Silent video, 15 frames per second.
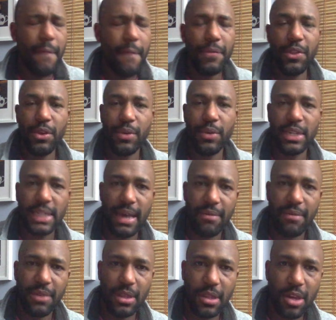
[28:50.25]
the US
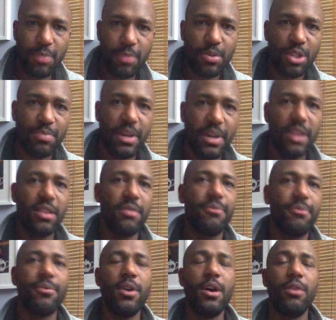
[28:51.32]
having their
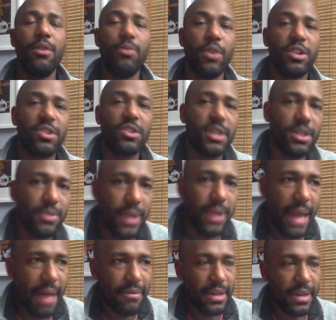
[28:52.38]
perspective, Russia as well
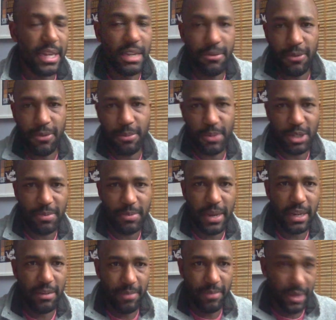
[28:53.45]
having a different
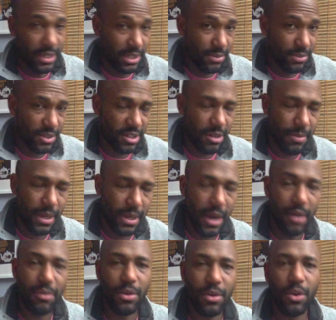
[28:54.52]
perspective because it was coming
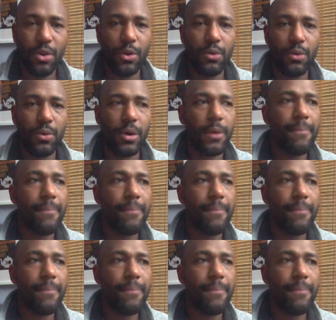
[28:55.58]
out of the Cold War,